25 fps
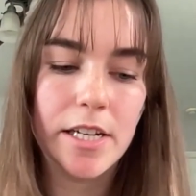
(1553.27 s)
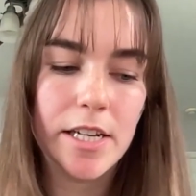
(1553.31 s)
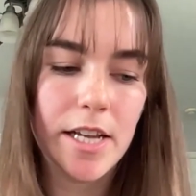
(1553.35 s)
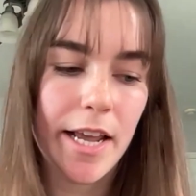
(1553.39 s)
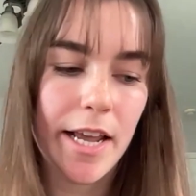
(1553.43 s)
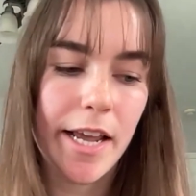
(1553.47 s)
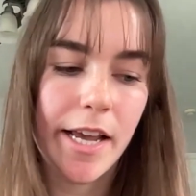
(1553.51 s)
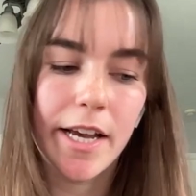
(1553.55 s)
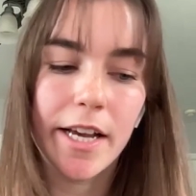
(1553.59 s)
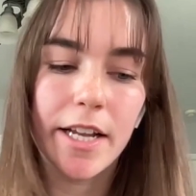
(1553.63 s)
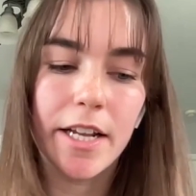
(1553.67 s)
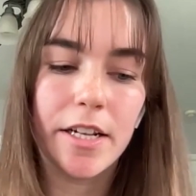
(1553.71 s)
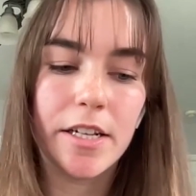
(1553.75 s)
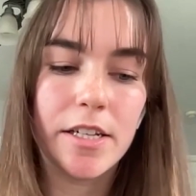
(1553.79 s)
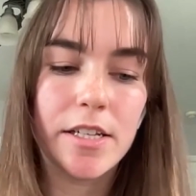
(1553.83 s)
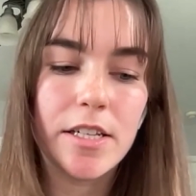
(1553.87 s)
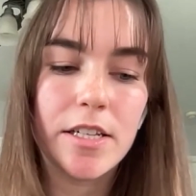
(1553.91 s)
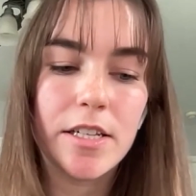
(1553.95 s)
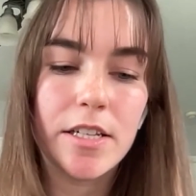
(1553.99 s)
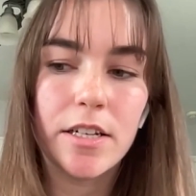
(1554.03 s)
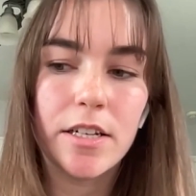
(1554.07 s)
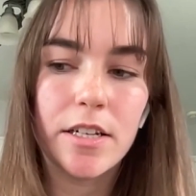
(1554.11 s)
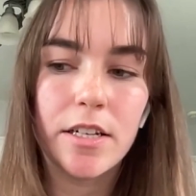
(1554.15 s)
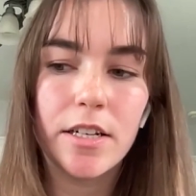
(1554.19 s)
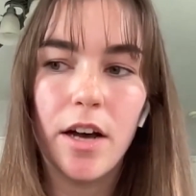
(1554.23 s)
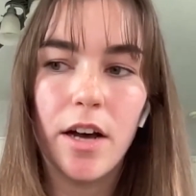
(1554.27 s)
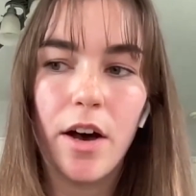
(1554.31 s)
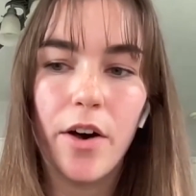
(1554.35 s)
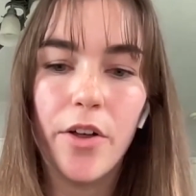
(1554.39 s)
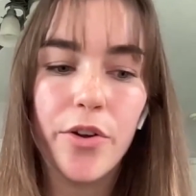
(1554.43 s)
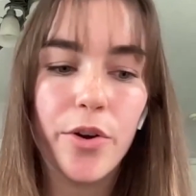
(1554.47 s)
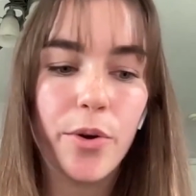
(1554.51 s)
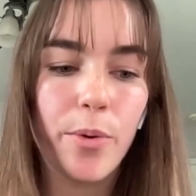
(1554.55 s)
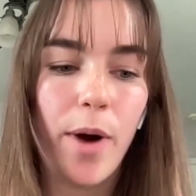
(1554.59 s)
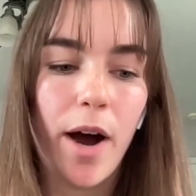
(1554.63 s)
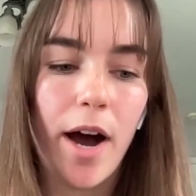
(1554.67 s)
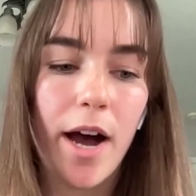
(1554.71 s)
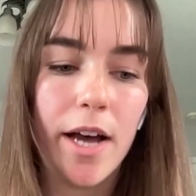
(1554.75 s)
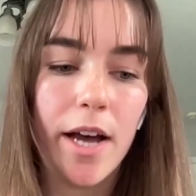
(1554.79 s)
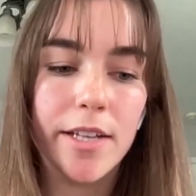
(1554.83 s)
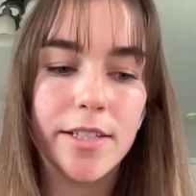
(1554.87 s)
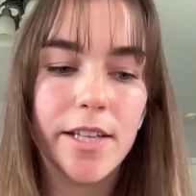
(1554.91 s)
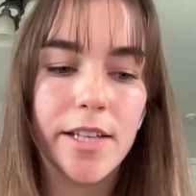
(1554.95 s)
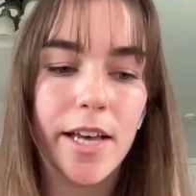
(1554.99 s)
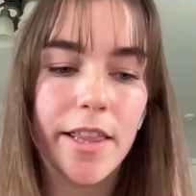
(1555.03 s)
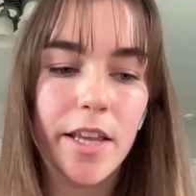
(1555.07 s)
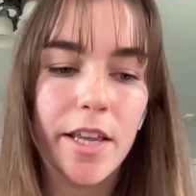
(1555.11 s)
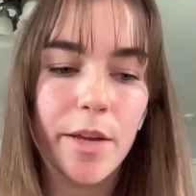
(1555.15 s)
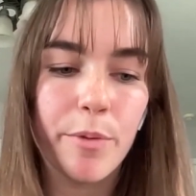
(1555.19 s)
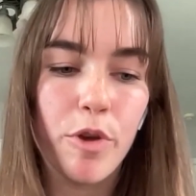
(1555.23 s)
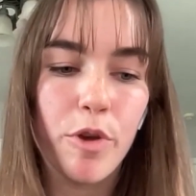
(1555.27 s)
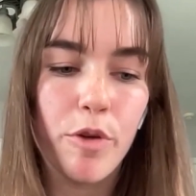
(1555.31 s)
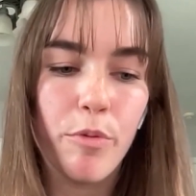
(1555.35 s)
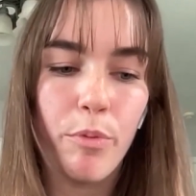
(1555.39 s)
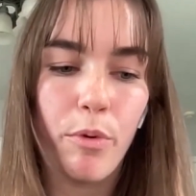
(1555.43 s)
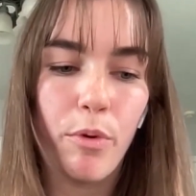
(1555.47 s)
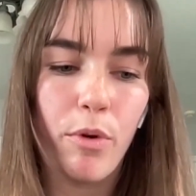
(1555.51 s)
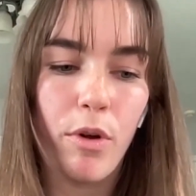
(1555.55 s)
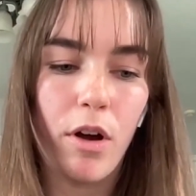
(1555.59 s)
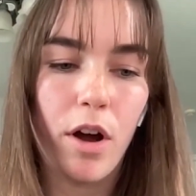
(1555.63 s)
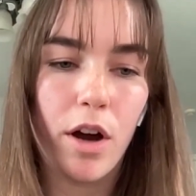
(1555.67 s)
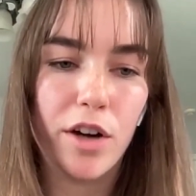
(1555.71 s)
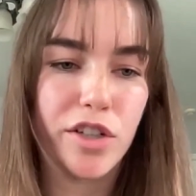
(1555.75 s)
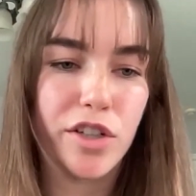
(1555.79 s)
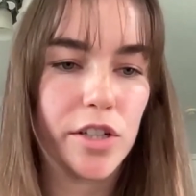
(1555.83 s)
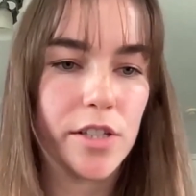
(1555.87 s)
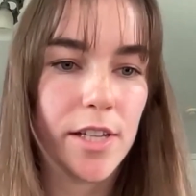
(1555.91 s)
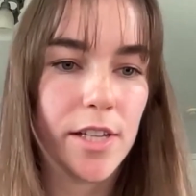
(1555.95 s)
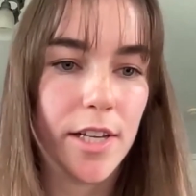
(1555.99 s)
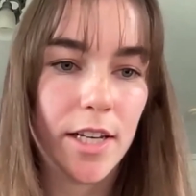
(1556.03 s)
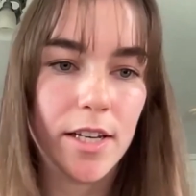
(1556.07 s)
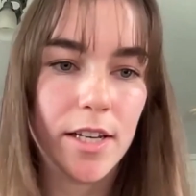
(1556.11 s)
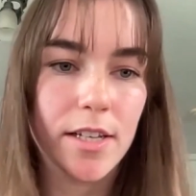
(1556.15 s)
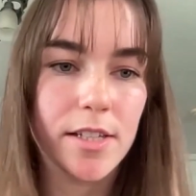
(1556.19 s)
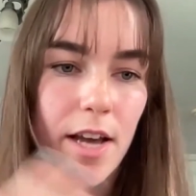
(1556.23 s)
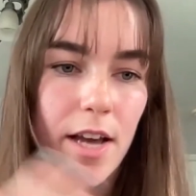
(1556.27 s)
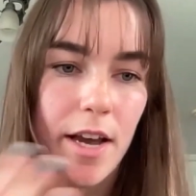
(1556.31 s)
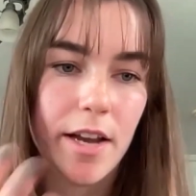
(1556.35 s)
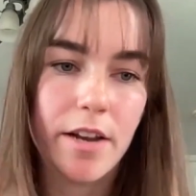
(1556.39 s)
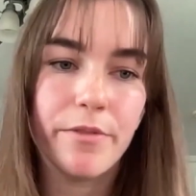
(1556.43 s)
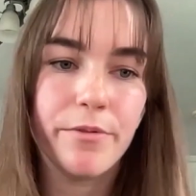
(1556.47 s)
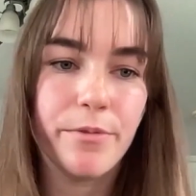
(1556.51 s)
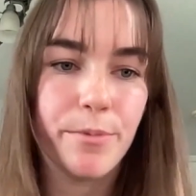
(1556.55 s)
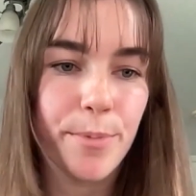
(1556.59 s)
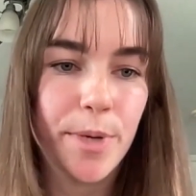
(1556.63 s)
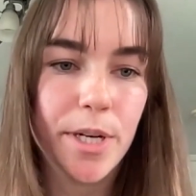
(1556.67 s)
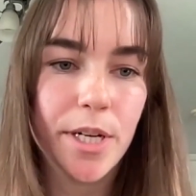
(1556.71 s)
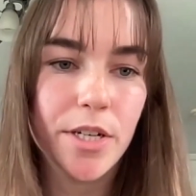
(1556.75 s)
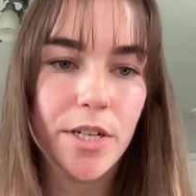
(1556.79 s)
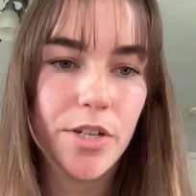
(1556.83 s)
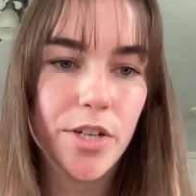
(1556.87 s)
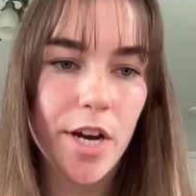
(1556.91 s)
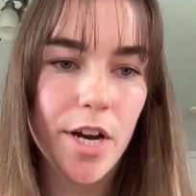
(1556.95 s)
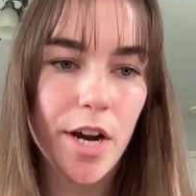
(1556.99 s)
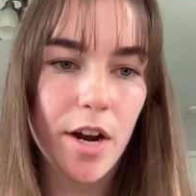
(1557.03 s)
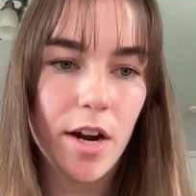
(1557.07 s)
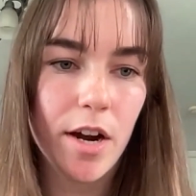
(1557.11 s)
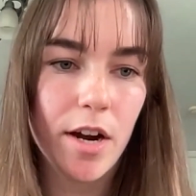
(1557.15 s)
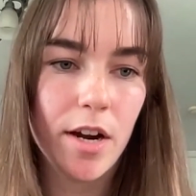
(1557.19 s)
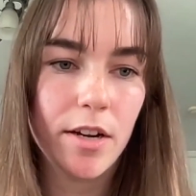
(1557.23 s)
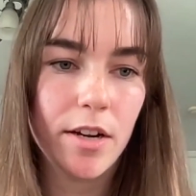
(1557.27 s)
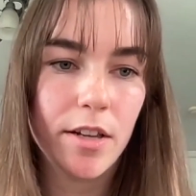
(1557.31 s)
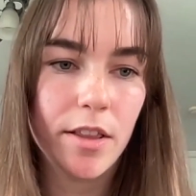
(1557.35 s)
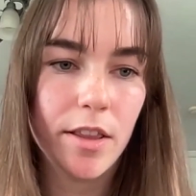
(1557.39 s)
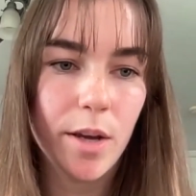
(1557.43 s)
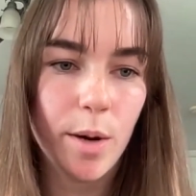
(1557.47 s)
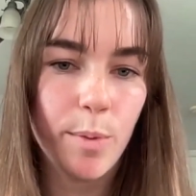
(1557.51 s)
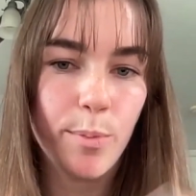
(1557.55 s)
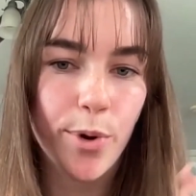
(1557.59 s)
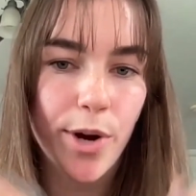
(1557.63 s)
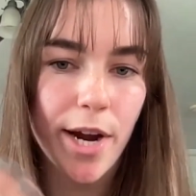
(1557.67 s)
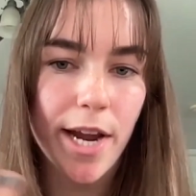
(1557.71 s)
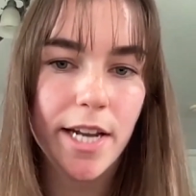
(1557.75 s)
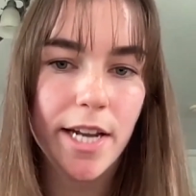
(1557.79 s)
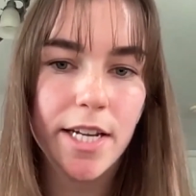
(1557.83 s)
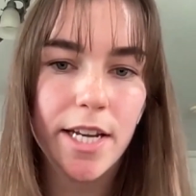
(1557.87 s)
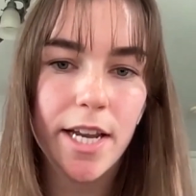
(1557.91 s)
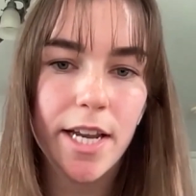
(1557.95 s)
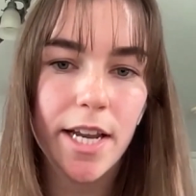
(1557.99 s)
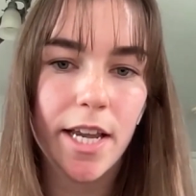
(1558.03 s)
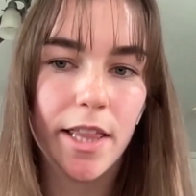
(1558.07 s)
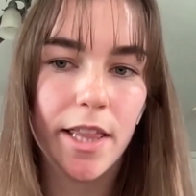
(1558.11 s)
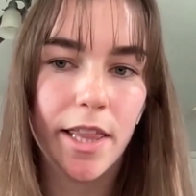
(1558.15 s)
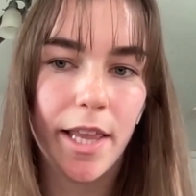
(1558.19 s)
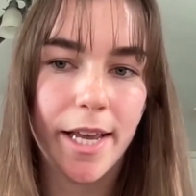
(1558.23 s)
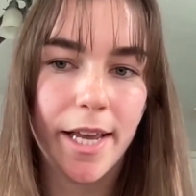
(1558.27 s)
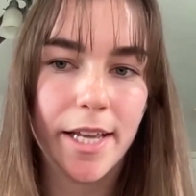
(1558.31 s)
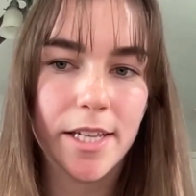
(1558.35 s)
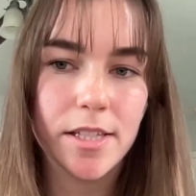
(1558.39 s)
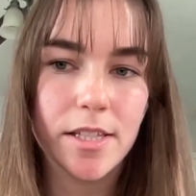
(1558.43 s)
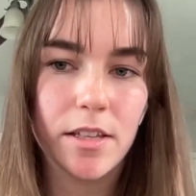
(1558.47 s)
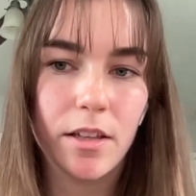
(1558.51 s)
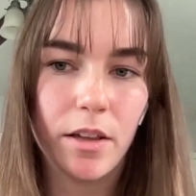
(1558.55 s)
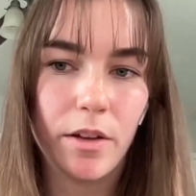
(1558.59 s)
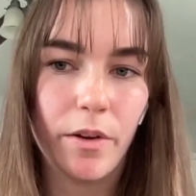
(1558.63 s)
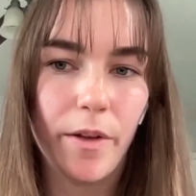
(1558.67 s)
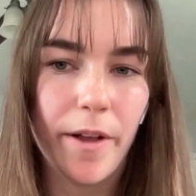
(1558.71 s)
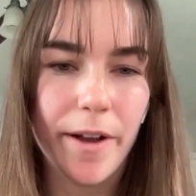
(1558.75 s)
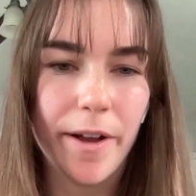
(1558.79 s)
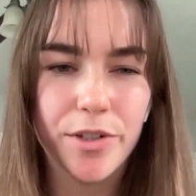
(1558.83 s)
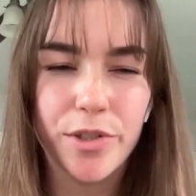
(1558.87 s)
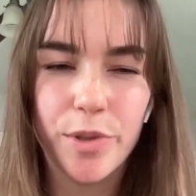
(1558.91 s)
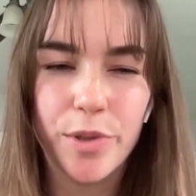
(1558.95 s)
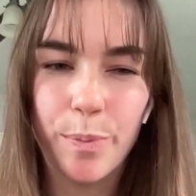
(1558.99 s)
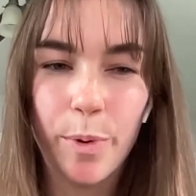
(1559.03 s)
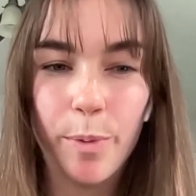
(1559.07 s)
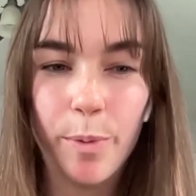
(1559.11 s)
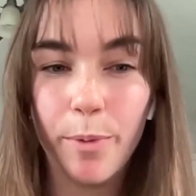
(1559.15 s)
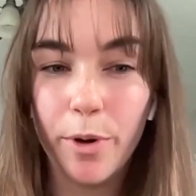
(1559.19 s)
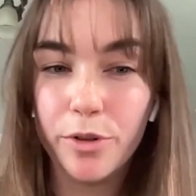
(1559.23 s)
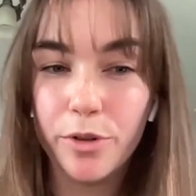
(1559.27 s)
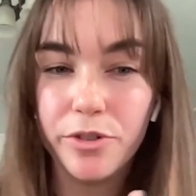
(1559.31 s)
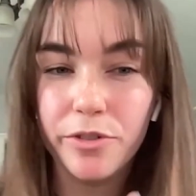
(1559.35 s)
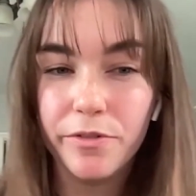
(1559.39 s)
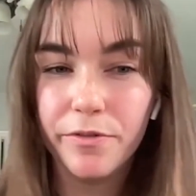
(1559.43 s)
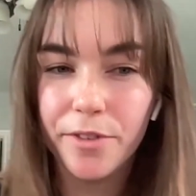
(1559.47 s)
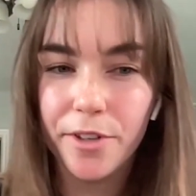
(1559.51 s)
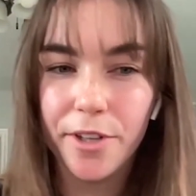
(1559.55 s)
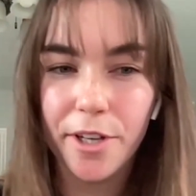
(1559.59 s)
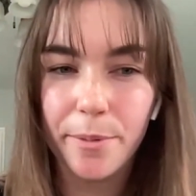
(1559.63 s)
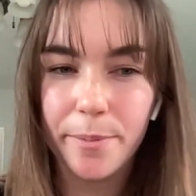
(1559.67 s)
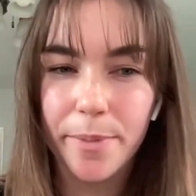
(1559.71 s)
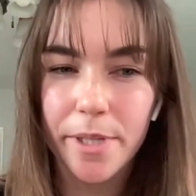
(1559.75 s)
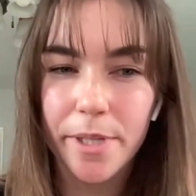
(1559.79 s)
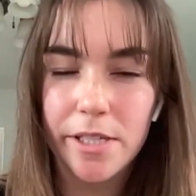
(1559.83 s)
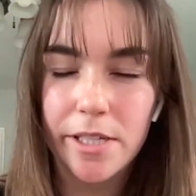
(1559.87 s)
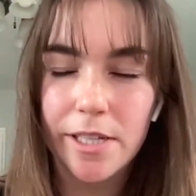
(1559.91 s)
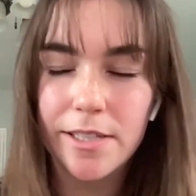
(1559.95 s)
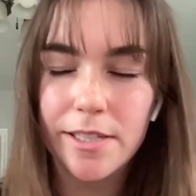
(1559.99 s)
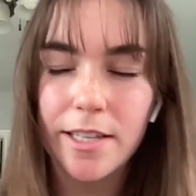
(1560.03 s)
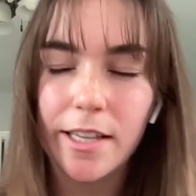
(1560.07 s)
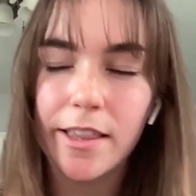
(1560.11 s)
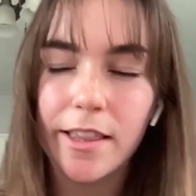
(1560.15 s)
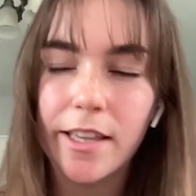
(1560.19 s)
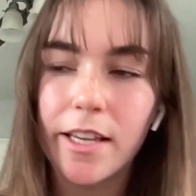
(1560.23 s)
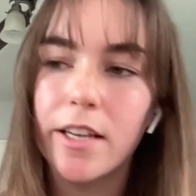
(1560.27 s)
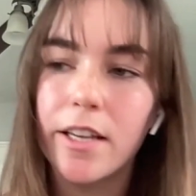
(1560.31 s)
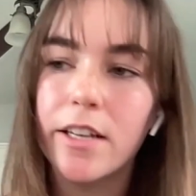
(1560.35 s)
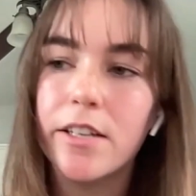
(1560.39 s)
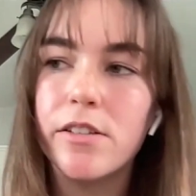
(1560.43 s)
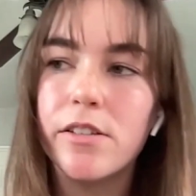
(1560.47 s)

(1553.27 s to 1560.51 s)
And otherwise, I think people are just like excited for me to share their branding, and like it's a little extra promotion for their business, I think.